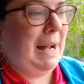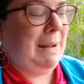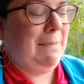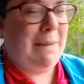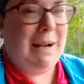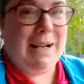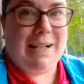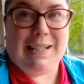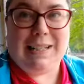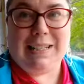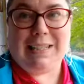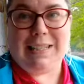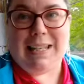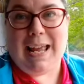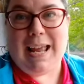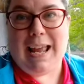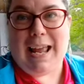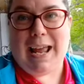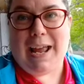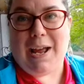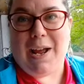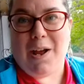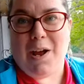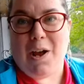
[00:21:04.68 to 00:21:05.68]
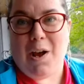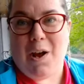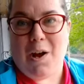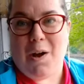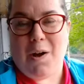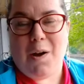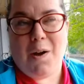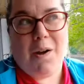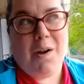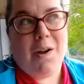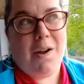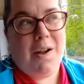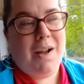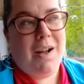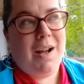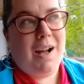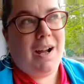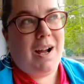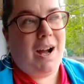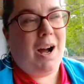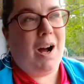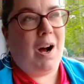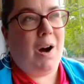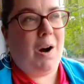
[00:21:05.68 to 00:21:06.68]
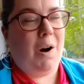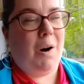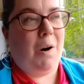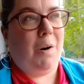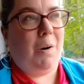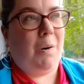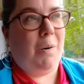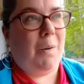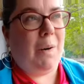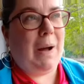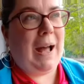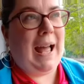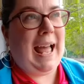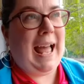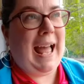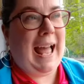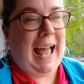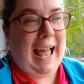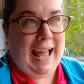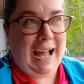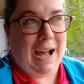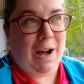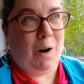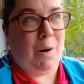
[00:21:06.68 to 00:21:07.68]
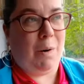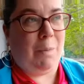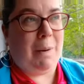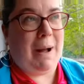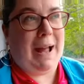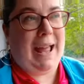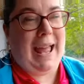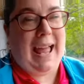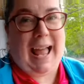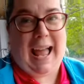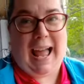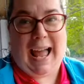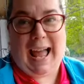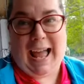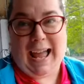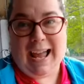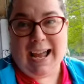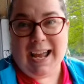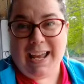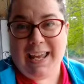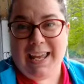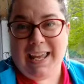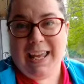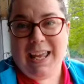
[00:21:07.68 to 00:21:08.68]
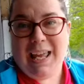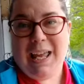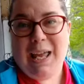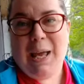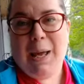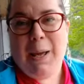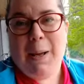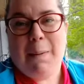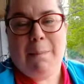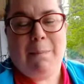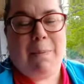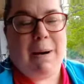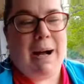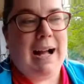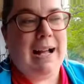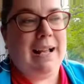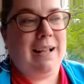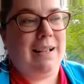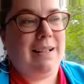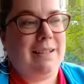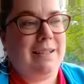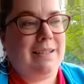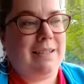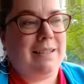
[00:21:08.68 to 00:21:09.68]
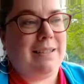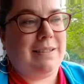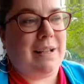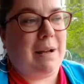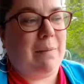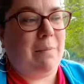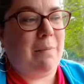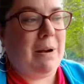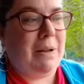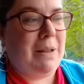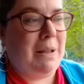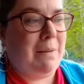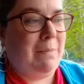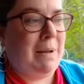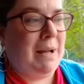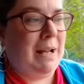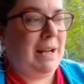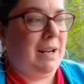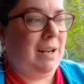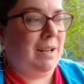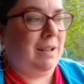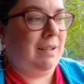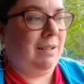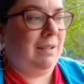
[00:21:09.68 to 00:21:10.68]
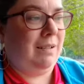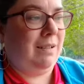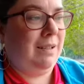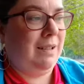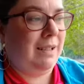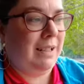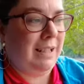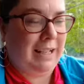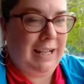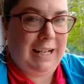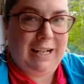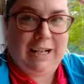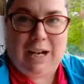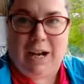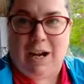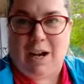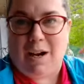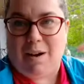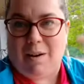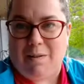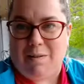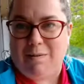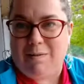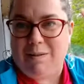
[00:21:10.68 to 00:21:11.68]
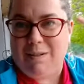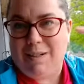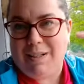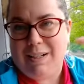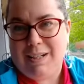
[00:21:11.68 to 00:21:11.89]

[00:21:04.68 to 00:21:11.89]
I meant to say, oh heck, oh my heck, but somewhere in the middle, you know,